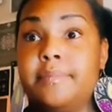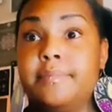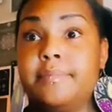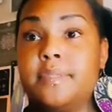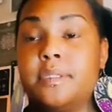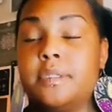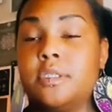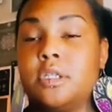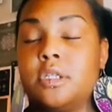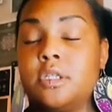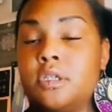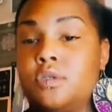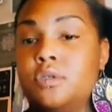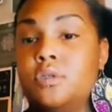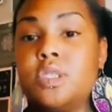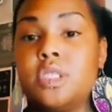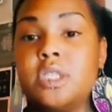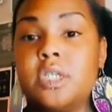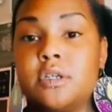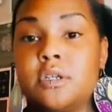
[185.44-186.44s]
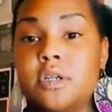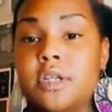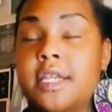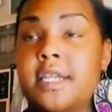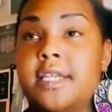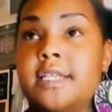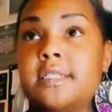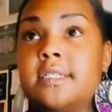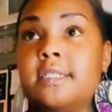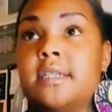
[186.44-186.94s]
solution or
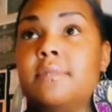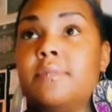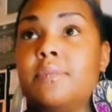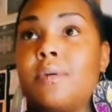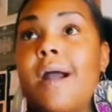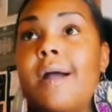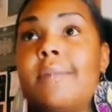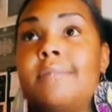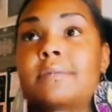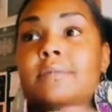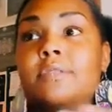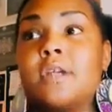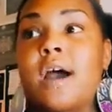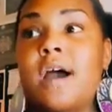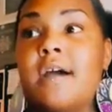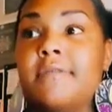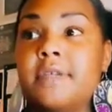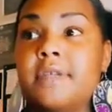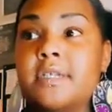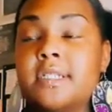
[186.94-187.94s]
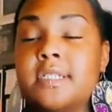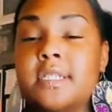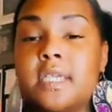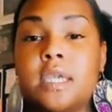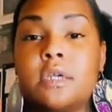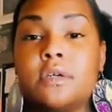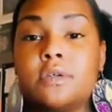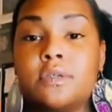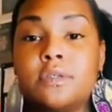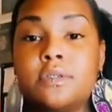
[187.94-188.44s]
instant problem solving
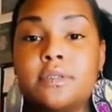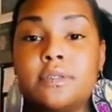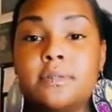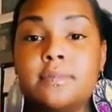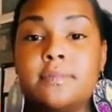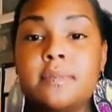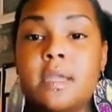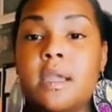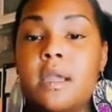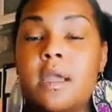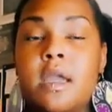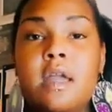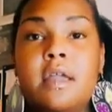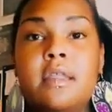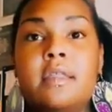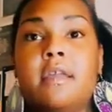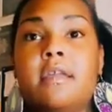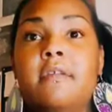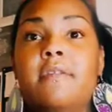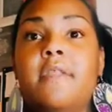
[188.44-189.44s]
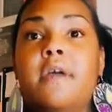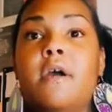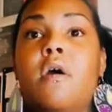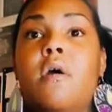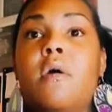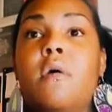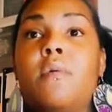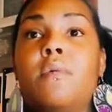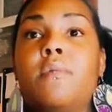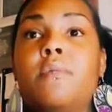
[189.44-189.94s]
skills, then
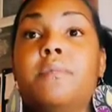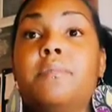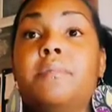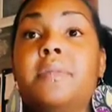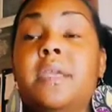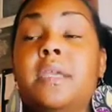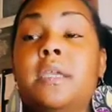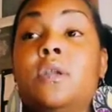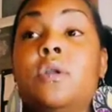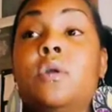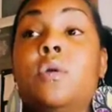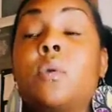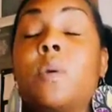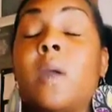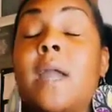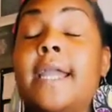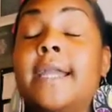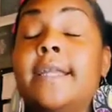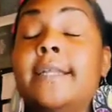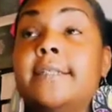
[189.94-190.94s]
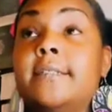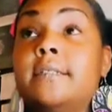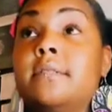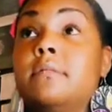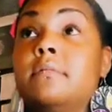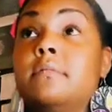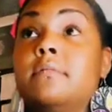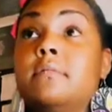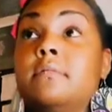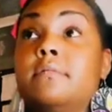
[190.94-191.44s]
they'll be great
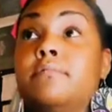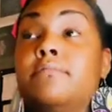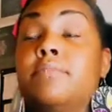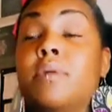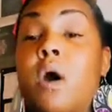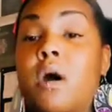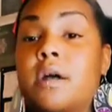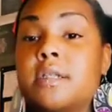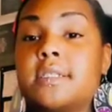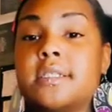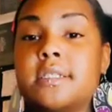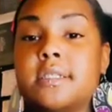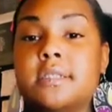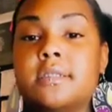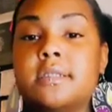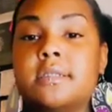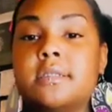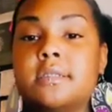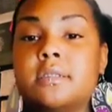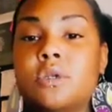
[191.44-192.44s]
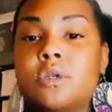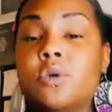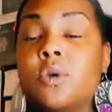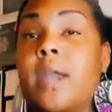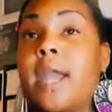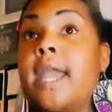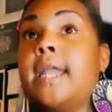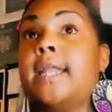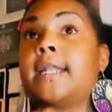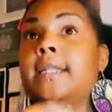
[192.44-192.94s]
bosses,
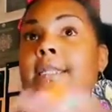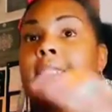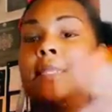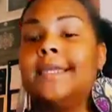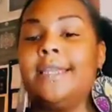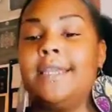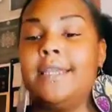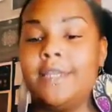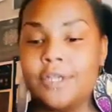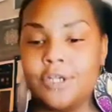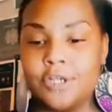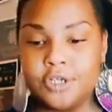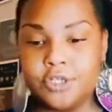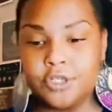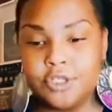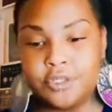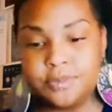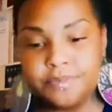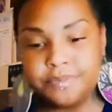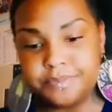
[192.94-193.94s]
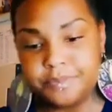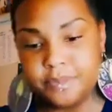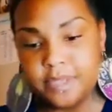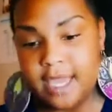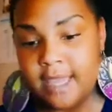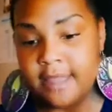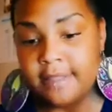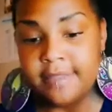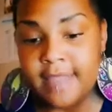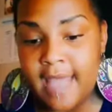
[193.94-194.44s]
great leaders
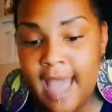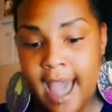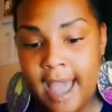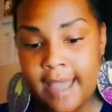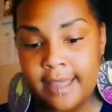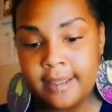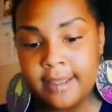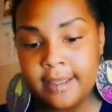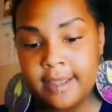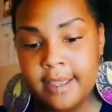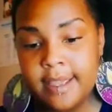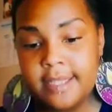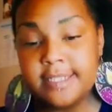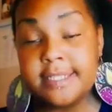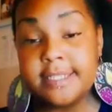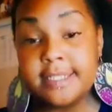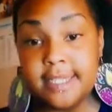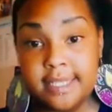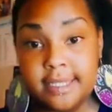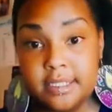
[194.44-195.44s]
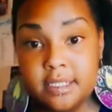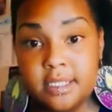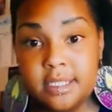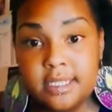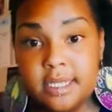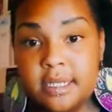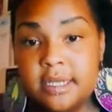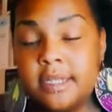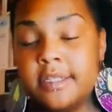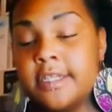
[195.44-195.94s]
in that sense.
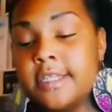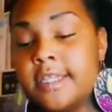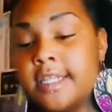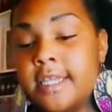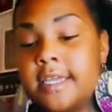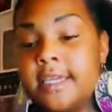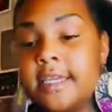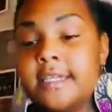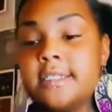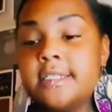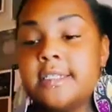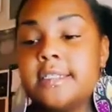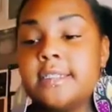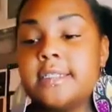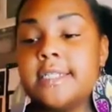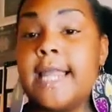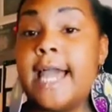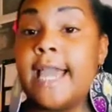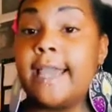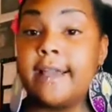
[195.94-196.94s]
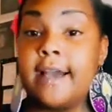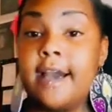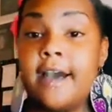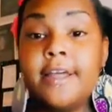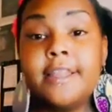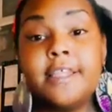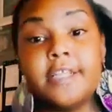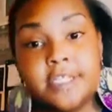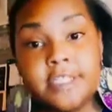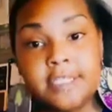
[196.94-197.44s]
Another thing is, like
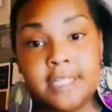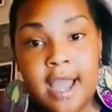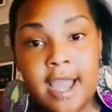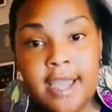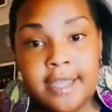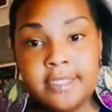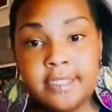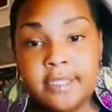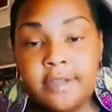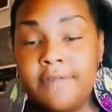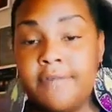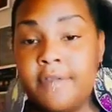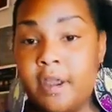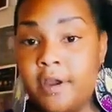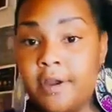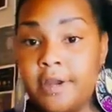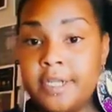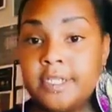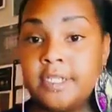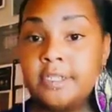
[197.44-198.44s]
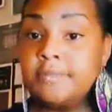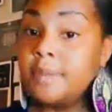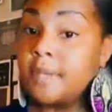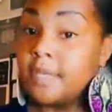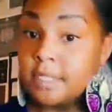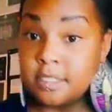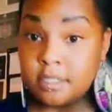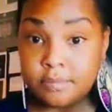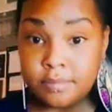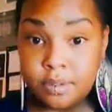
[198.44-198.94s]
other signs, they're very
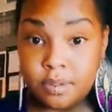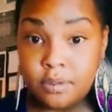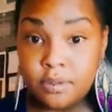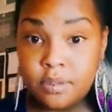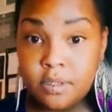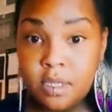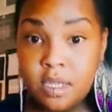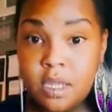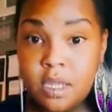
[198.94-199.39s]
dependable.